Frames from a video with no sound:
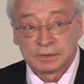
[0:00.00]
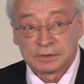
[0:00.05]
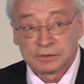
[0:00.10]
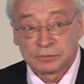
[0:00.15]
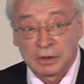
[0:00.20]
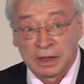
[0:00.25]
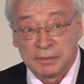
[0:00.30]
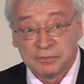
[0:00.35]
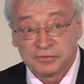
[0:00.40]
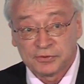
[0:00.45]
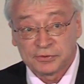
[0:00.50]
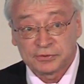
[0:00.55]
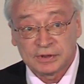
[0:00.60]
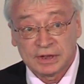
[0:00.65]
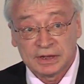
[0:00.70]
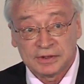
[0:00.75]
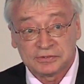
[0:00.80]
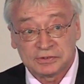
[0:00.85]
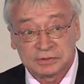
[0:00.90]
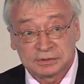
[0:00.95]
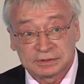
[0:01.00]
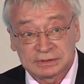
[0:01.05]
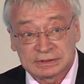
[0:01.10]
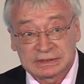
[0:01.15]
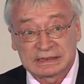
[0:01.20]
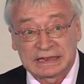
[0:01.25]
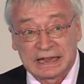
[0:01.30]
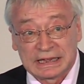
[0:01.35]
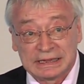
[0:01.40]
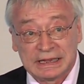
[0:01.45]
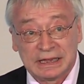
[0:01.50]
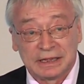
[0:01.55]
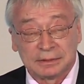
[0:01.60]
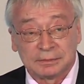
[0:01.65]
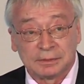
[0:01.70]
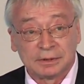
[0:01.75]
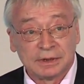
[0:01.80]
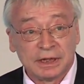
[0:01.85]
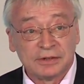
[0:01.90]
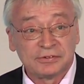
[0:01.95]
So emphasize
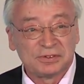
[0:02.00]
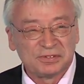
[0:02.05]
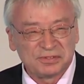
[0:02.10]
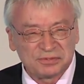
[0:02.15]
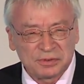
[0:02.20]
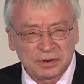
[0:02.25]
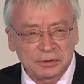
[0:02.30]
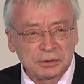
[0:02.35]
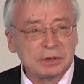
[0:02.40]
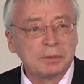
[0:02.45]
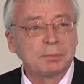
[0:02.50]
again, as a very